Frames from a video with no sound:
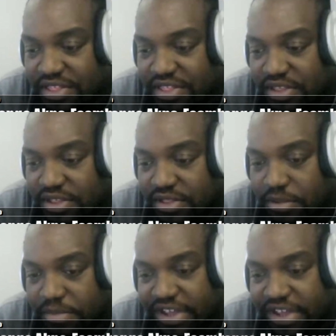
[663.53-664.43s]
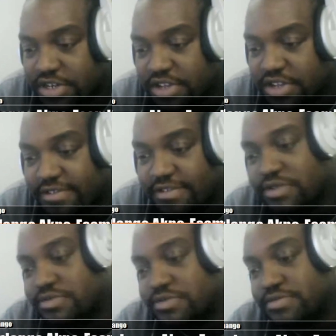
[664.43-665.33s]
The Matrix
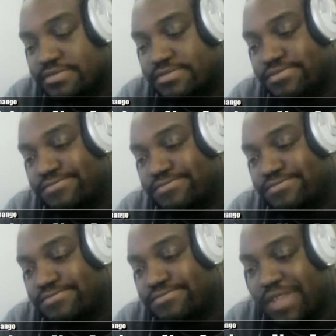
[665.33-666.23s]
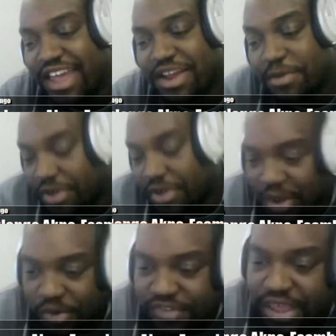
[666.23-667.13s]
and I'm okay with
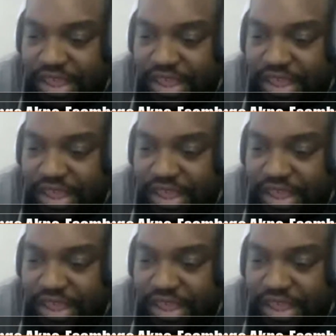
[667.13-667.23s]
that.